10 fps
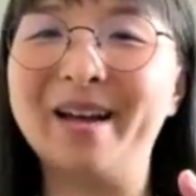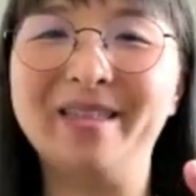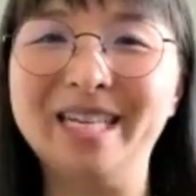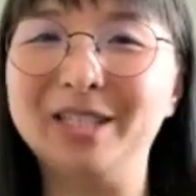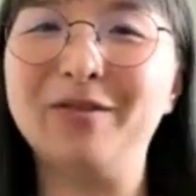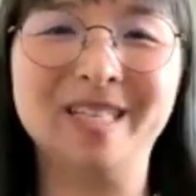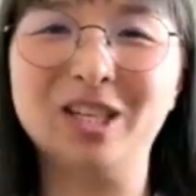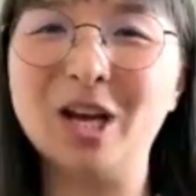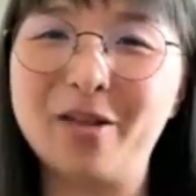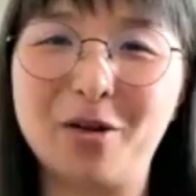these
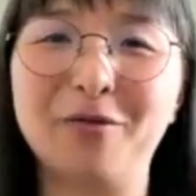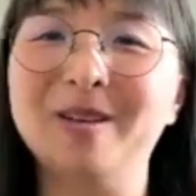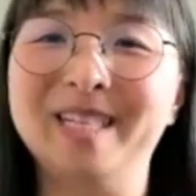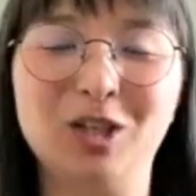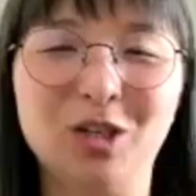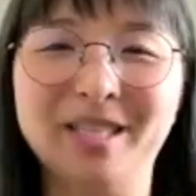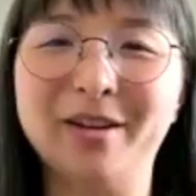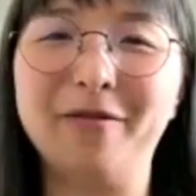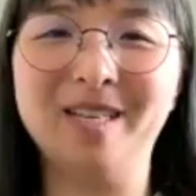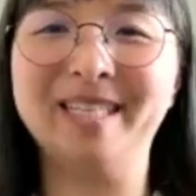other physicians
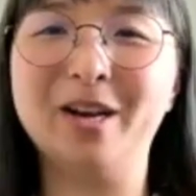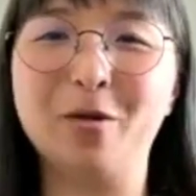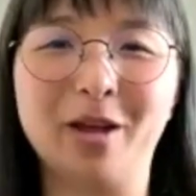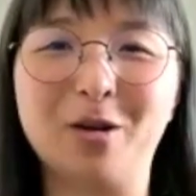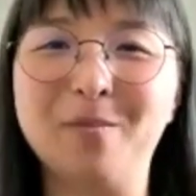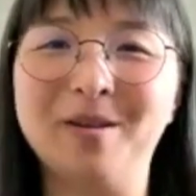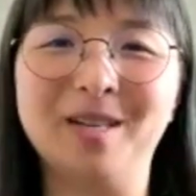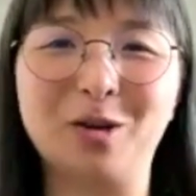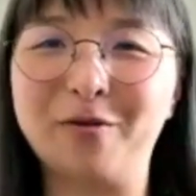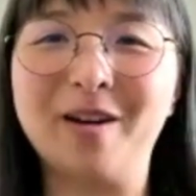and physiotherapists
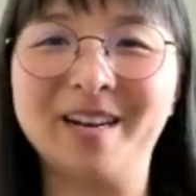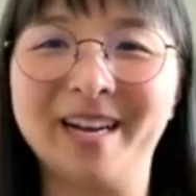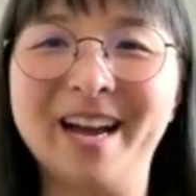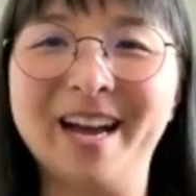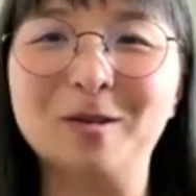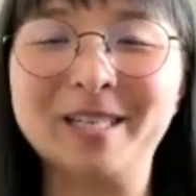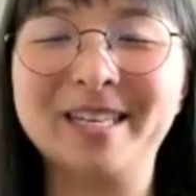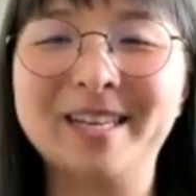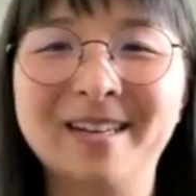are finding out.